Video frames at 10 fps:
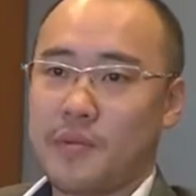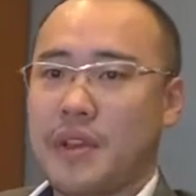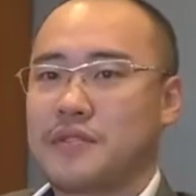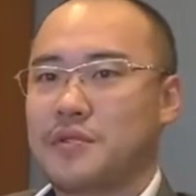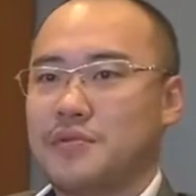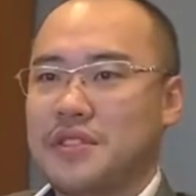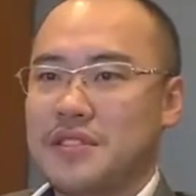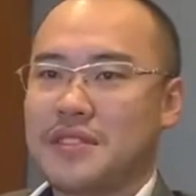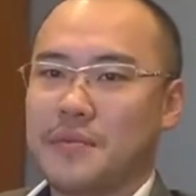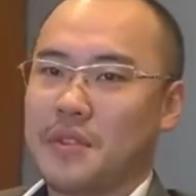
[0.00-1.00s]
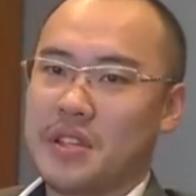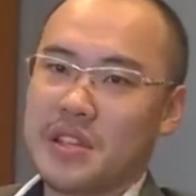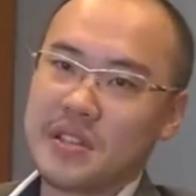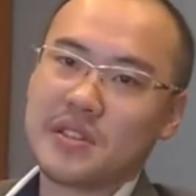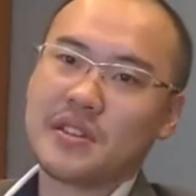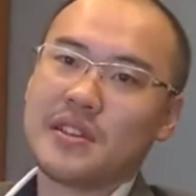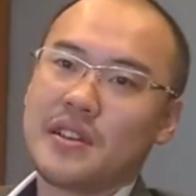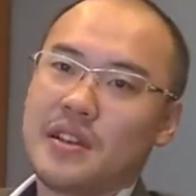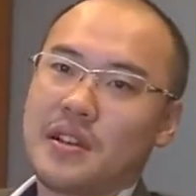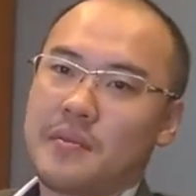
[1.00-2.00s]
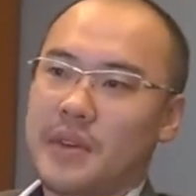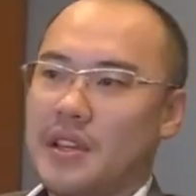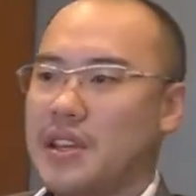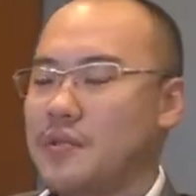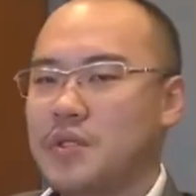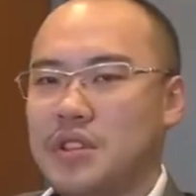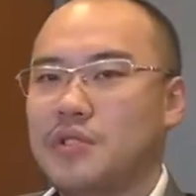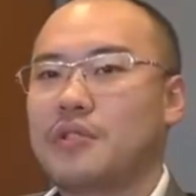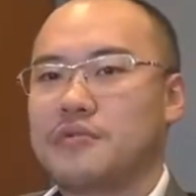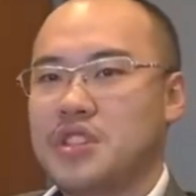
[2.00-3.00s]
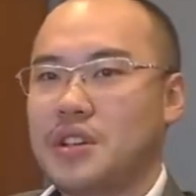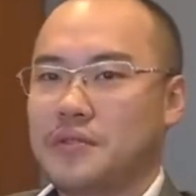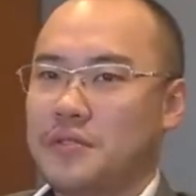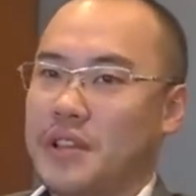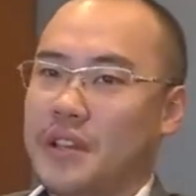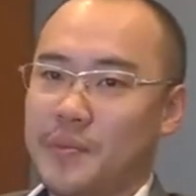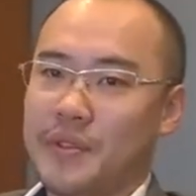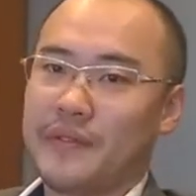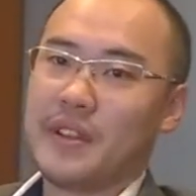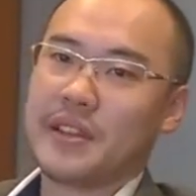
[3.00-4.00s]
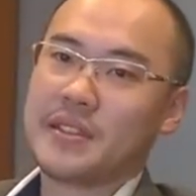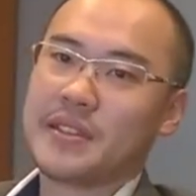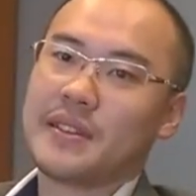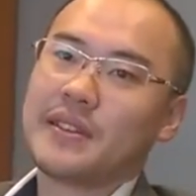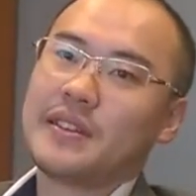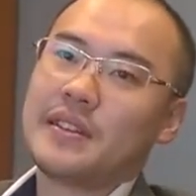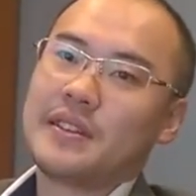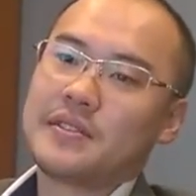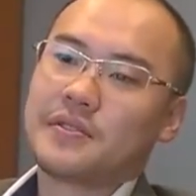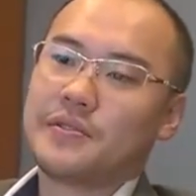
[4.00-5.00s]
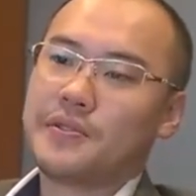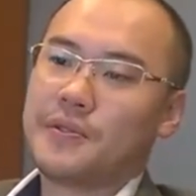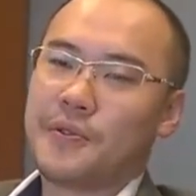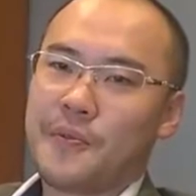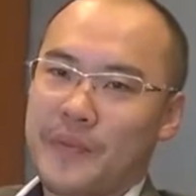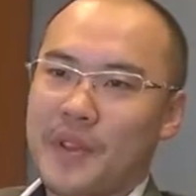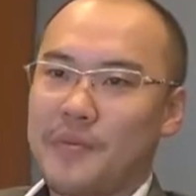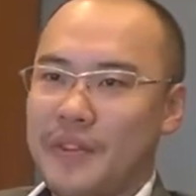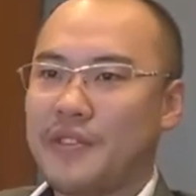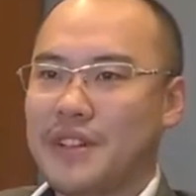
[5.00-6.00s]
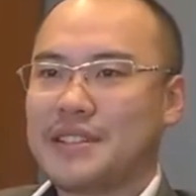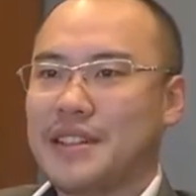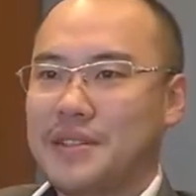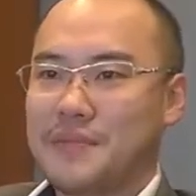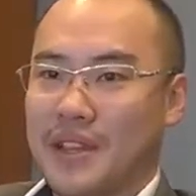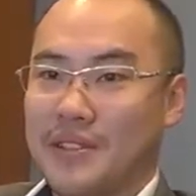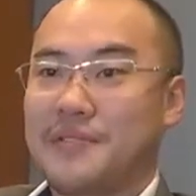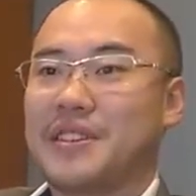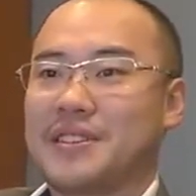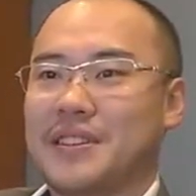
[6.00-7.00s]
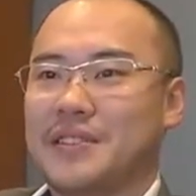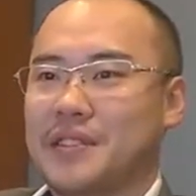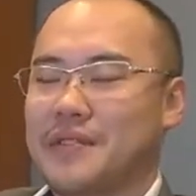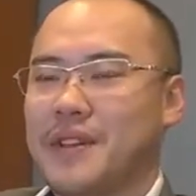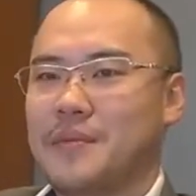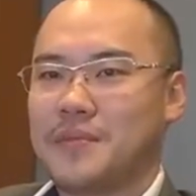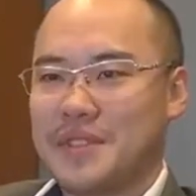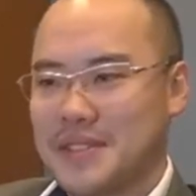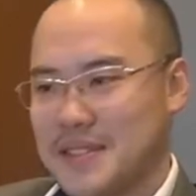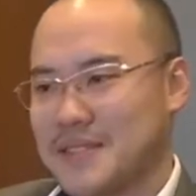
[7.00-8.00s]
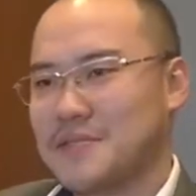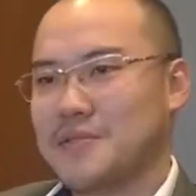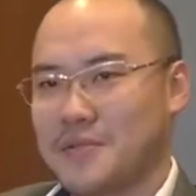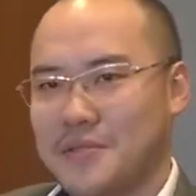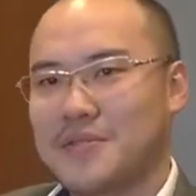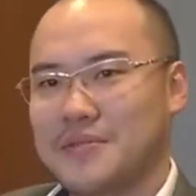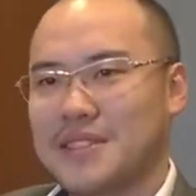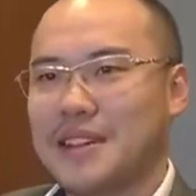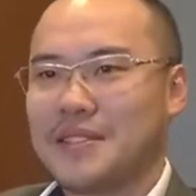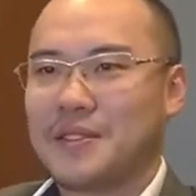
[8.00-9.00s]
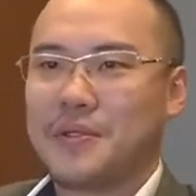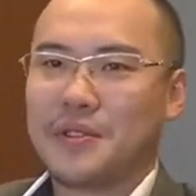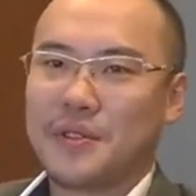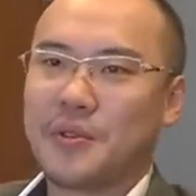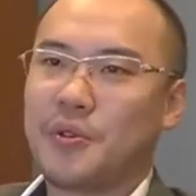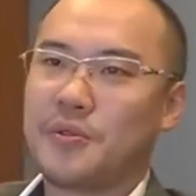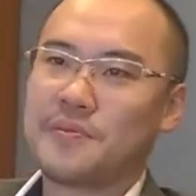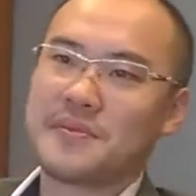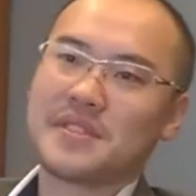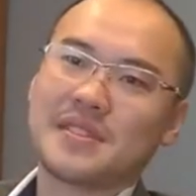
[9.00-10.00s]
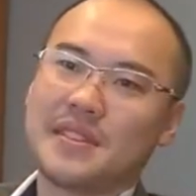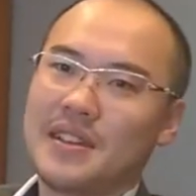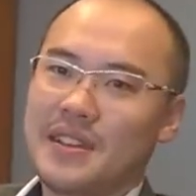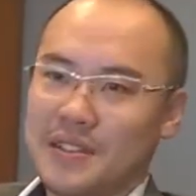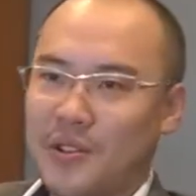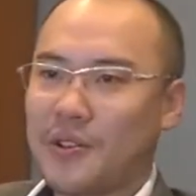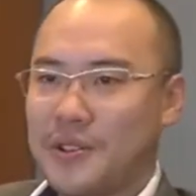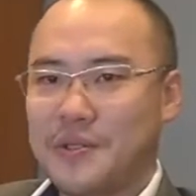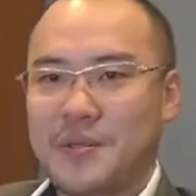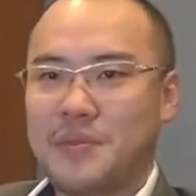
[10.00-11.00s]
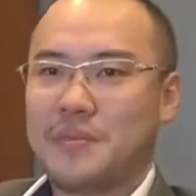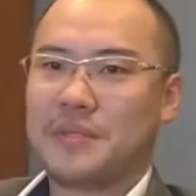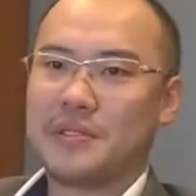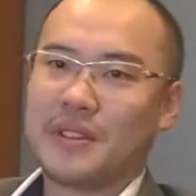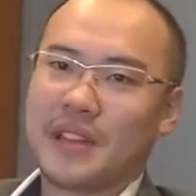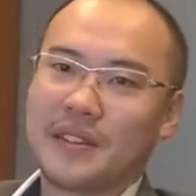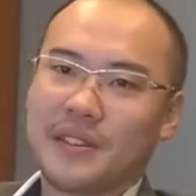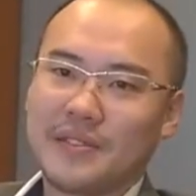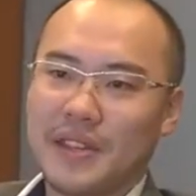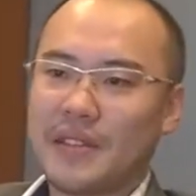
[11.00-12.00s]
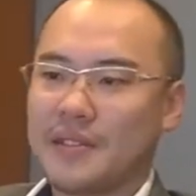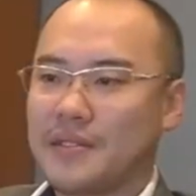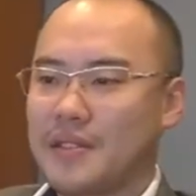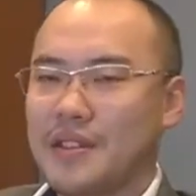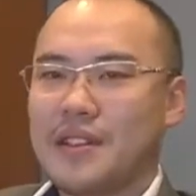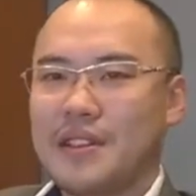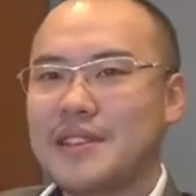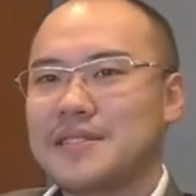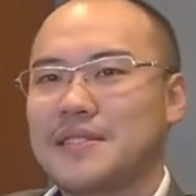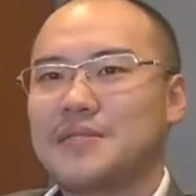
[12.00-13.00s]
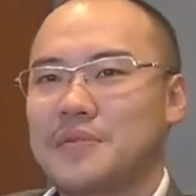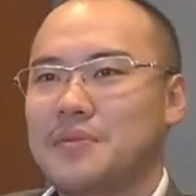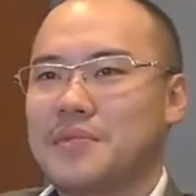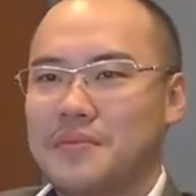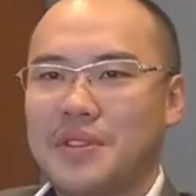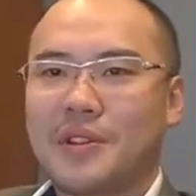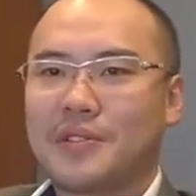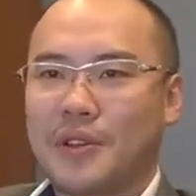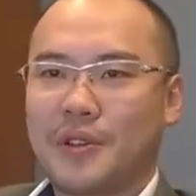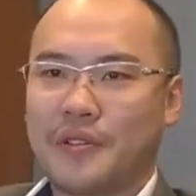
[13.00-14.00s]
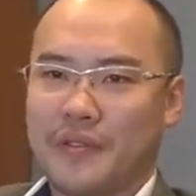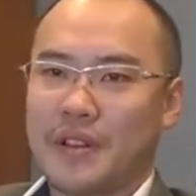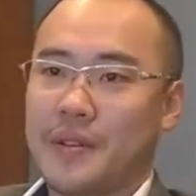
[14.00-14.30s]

where we have students that we teach. But again, we did not reach out to the underprivileged. So before I started my career, in the family business, so I started going to the homes, talking to the people, and yes, we got a lot of